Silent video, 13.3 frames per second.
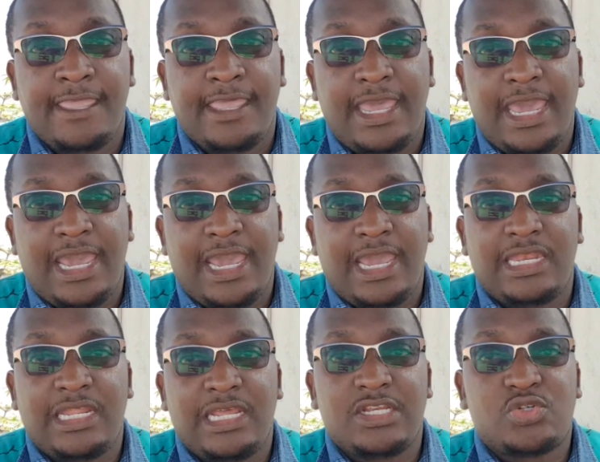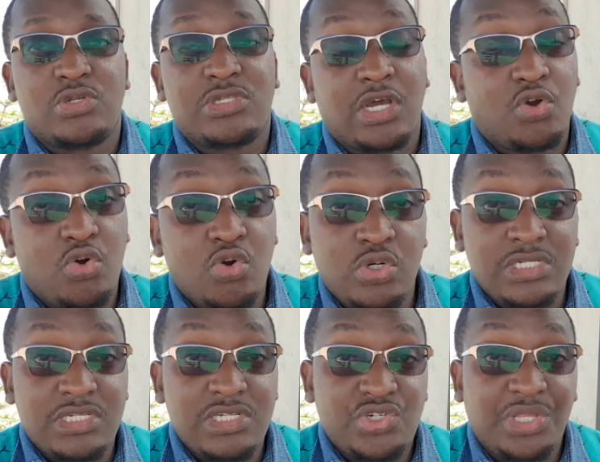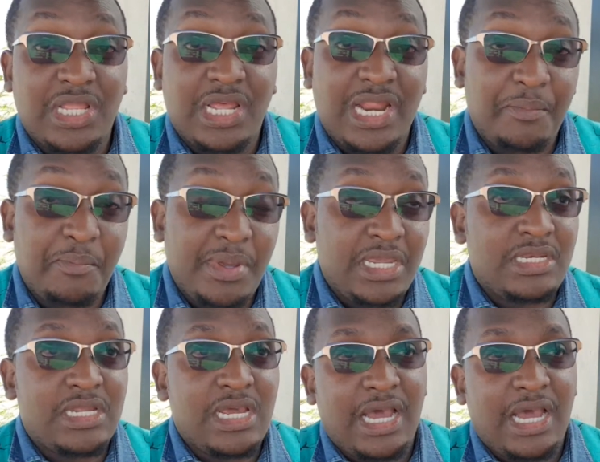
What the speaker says: and it was a good decision that I made.